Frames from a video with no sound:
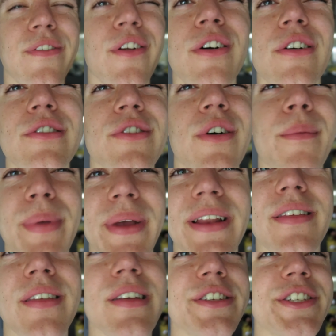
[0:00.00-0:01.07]
vlogs are
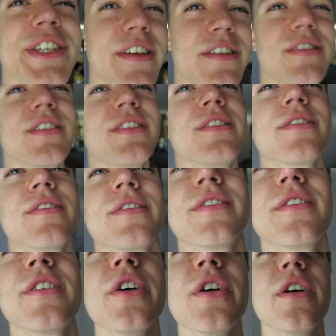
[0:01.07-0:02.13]
better than Jesse's.
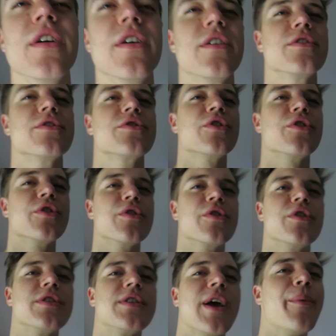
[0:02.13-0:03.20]
So
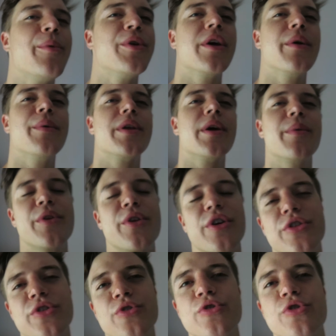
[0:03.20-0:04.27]

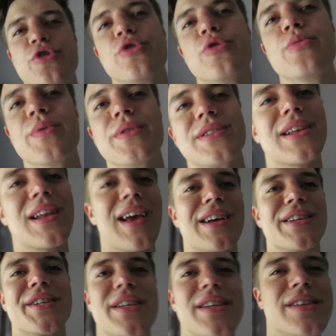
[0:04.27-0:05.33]

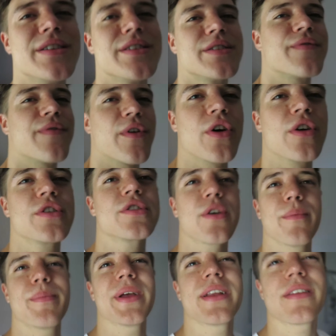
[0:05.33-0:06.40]
www.youtube.com/Ian's vlogs
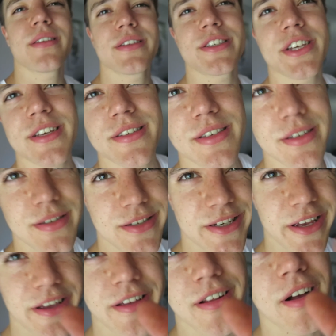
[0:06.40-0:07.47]
are better than Jesse's.
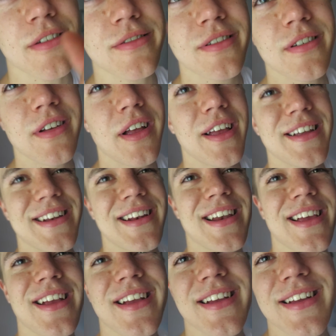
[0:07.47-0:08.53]
Check it out.
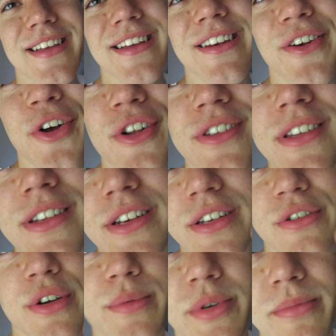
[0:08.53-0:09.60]
Link not in the
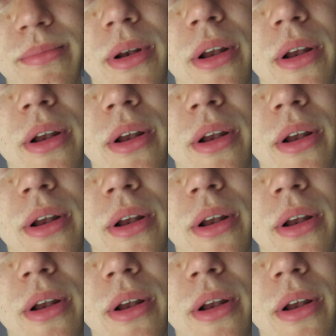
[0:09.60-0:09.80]
description